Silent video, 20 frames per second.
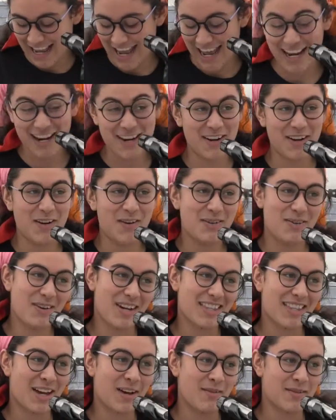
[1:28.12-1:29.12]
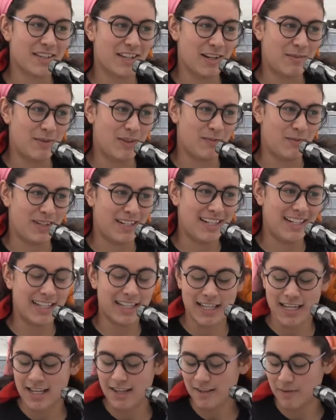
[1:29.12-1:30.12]
I didn't know who I thought was gonna be
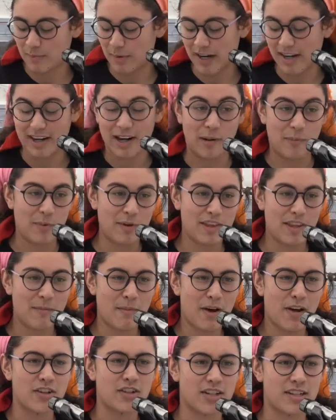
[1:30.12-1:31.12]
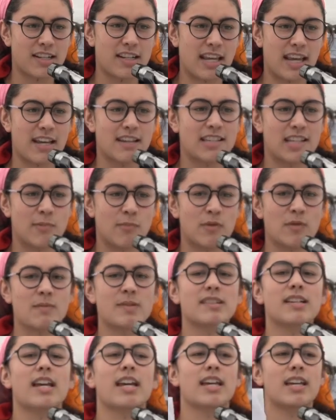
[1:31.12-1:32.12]
reading this, but I numbered them all just in case someone
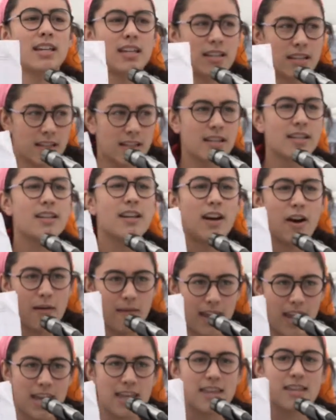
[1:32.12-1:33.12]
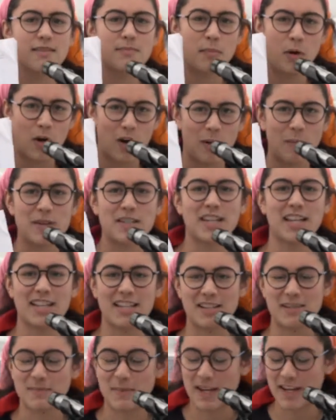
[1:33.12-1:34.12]
was like, okay, this poem is
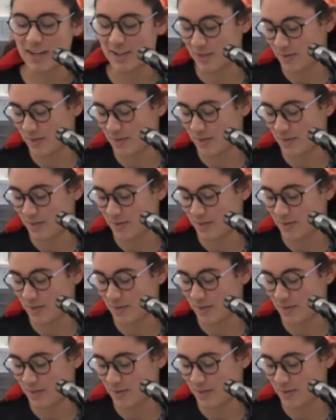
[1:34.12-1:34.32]
on this page.